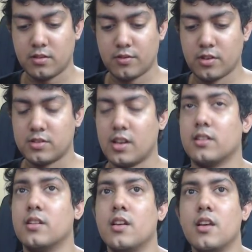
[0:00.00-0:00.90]
So
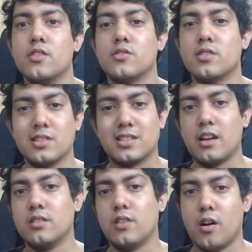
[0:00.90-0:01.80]
this is
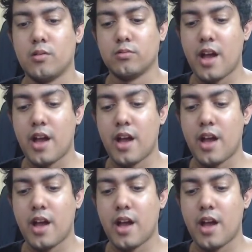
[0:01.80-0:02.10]
kind of how